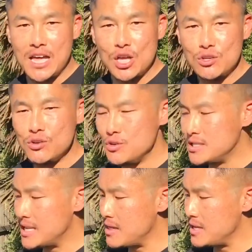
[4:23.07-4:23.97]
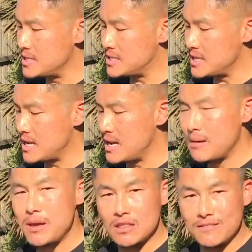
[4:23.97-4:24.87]
use this
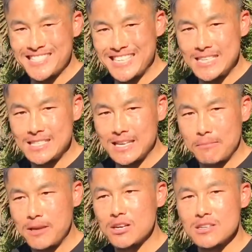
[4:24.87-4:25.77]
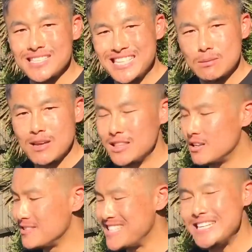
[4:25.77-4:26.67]
method of seasoning, because this method
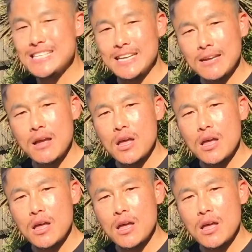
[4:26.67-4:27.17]
of seasoning